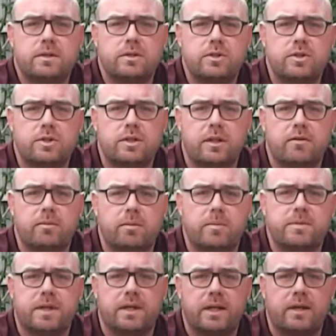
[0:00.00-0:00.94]
So you just leave them
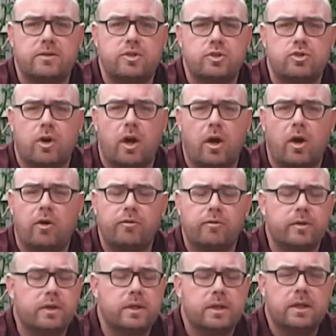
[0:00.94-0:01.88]
upside down to dry
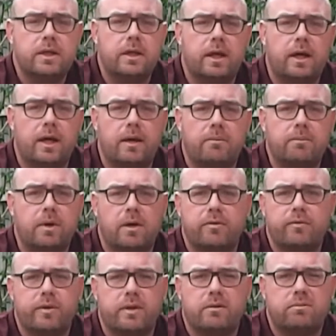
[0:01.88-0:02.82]
off
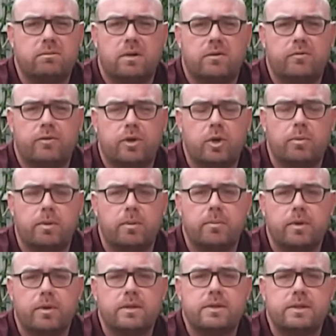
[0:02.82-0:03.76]
over a couple of
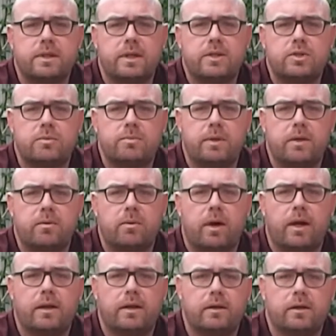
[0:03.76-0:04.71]
months, and they should be
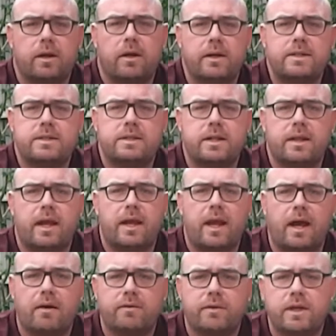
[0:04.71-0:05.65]
quite nice to then
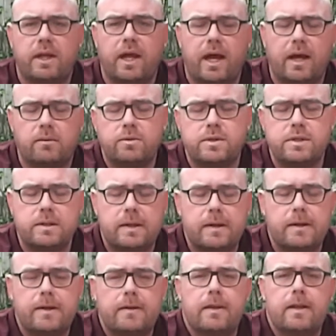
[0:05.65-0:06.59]
have in your house.
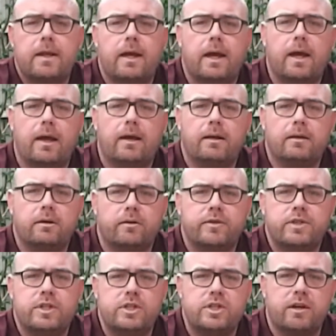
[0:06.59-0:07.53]

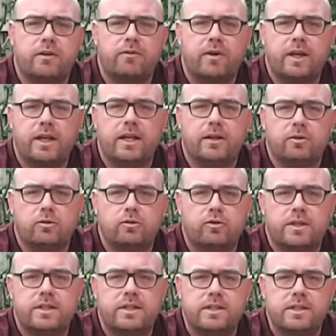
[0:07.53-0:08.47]
Obviously check for any little
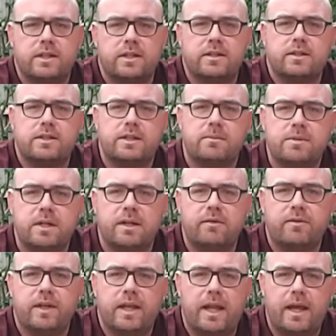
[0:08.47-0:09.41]
critters that seem to
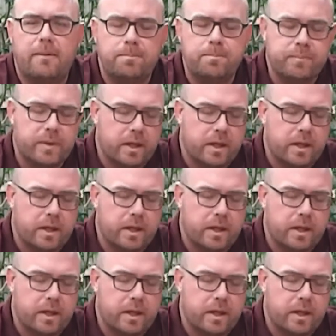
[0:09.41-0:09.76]
live in there.